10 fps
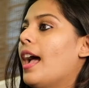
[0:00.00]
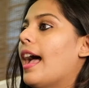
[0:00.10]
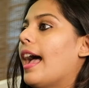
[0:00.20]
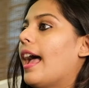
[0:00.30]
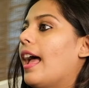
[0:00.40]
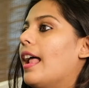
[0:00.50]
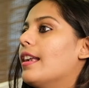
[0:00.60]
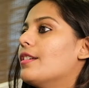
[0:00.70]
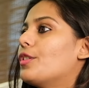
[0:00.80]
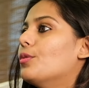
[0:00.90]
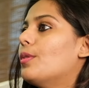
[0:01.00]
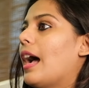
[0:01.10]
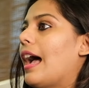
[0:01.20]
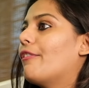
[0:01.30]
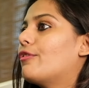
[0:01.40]
and you
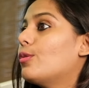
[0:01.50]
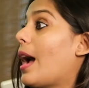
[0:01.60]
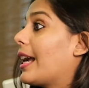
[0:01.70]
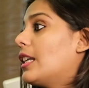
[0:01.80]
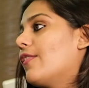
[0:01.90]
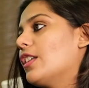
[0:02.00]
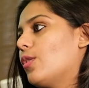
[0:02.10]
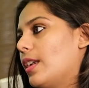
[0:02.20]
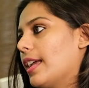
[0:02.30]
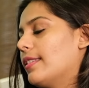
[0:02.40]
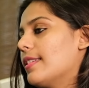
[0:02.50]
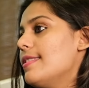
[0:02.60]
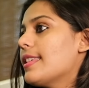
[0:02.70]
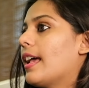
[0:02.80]
have to activate your license,